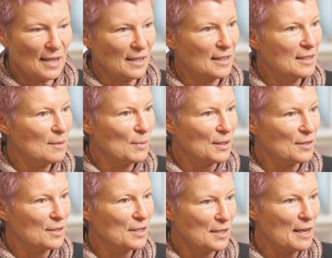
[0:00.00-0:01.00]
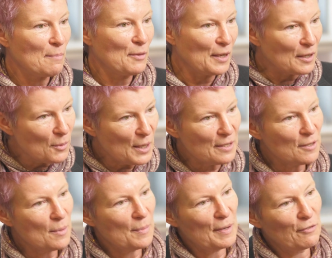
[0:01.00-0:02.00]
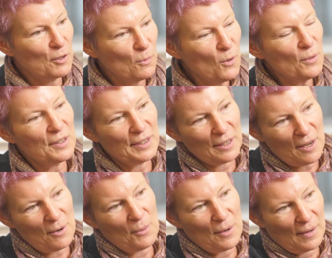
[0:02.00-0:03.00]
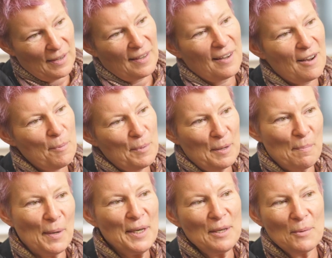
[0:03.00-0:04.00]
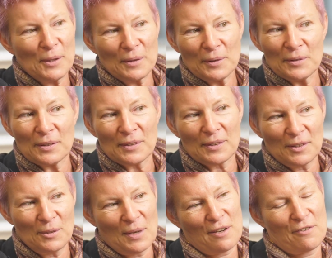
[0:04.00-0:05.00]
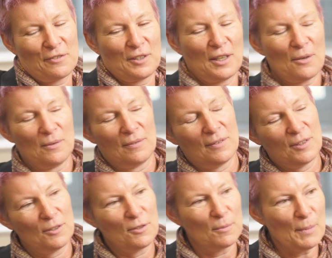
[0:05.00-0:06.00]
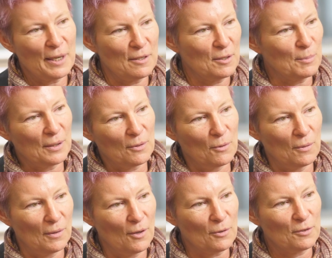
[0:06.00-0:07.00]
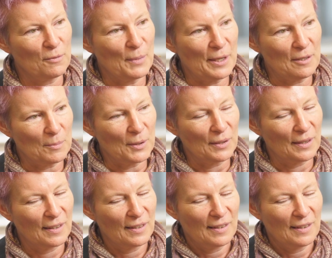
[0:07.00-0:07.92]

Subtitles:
academia does the same thing. You end up, if you want to go up in money world, you have to go and do some management or lots of management.